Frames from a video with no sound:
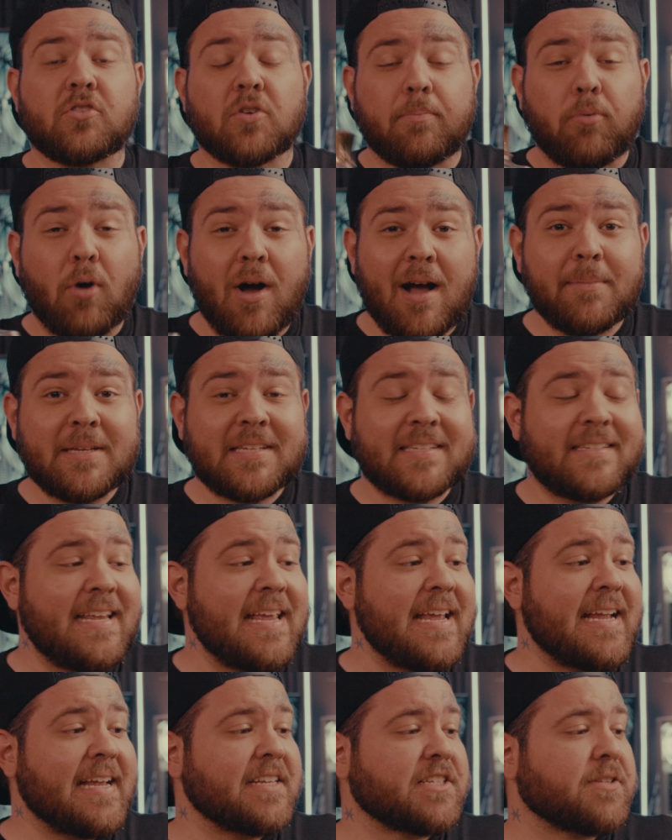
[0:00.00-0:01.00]
Bois
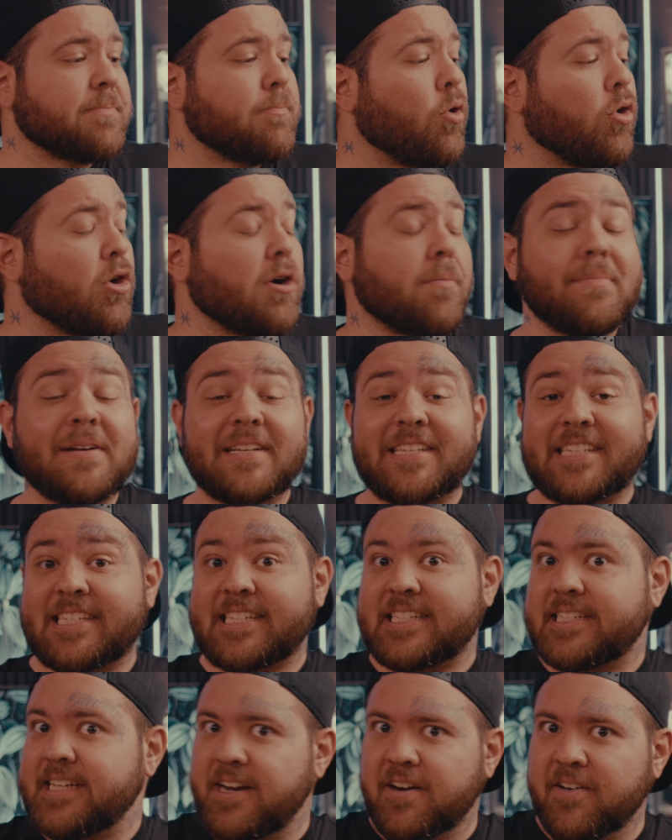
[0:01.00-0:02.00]
Mystique is more
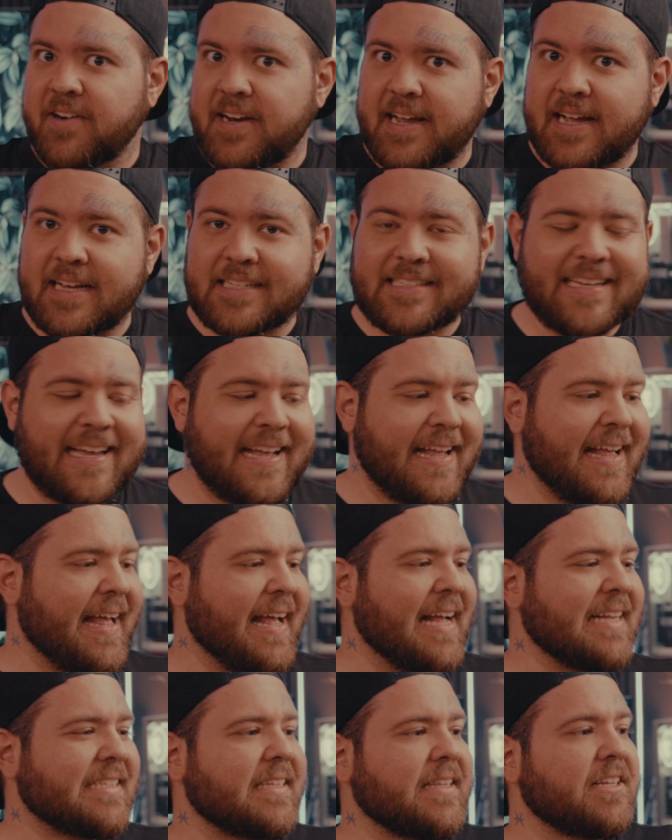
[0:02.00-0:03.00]
mysterious.
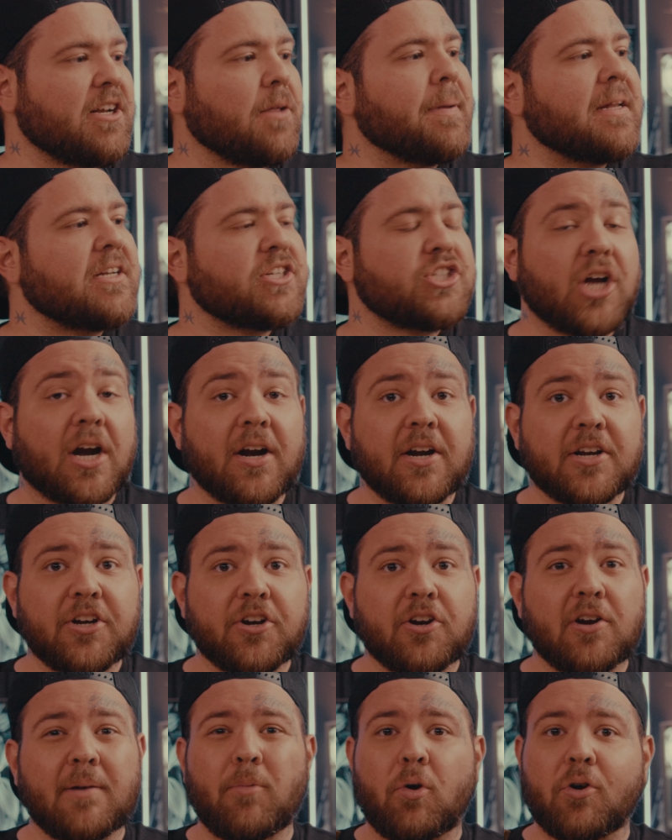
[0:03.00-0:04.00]
It's a little bit
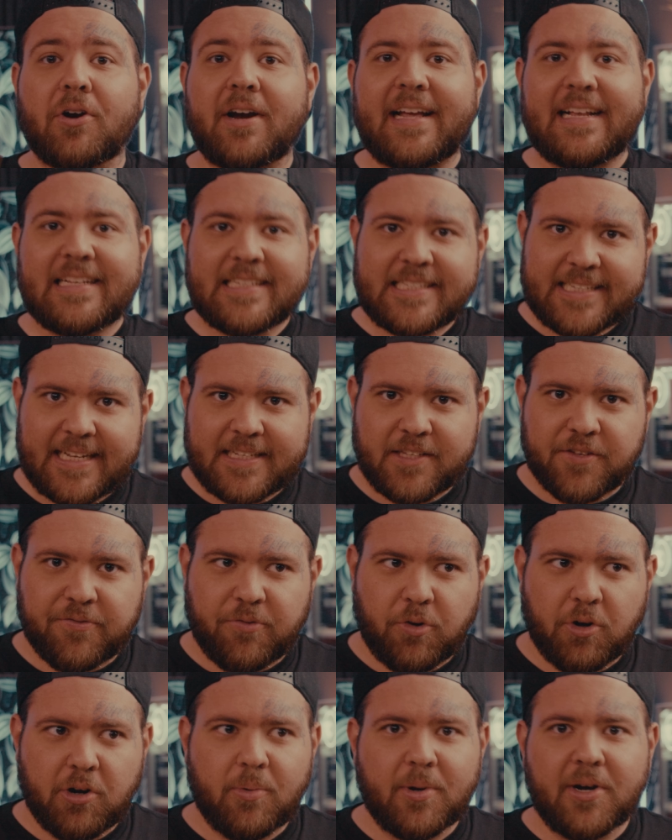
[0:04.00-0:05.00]
darker and more incense
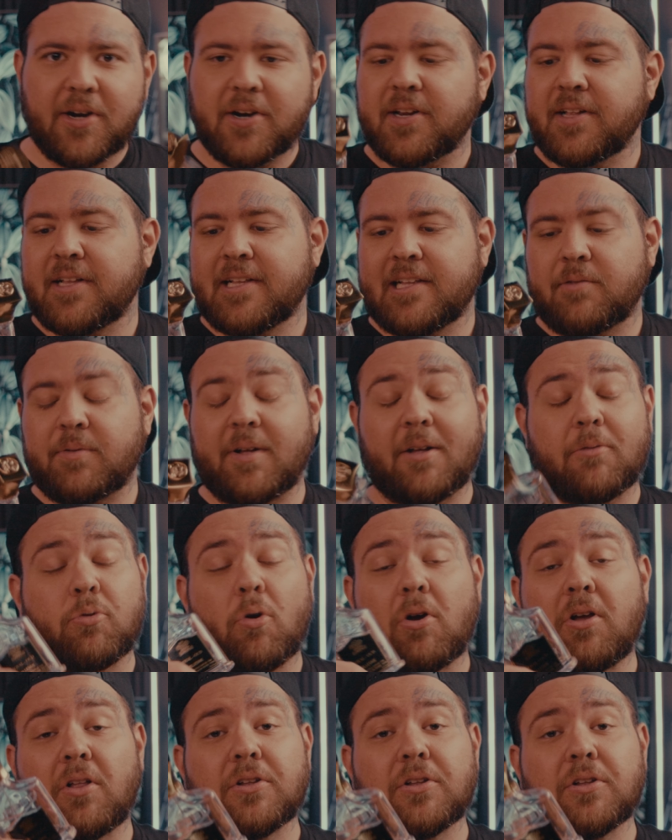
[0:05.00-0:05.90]
forward, while Royal